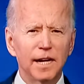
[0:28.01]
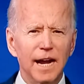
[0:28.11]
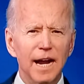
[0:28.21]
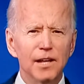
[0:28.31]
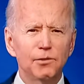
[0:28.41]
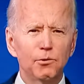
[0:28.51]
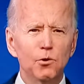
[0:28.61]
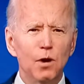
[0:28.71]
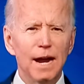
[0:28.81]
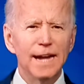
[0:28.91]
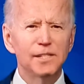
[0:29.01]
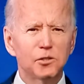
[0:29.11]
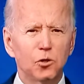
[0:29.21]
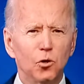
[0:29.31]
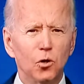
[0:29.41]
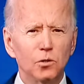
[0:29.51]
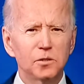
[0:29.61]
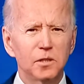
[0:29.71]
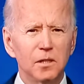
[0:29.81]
K through 8 schools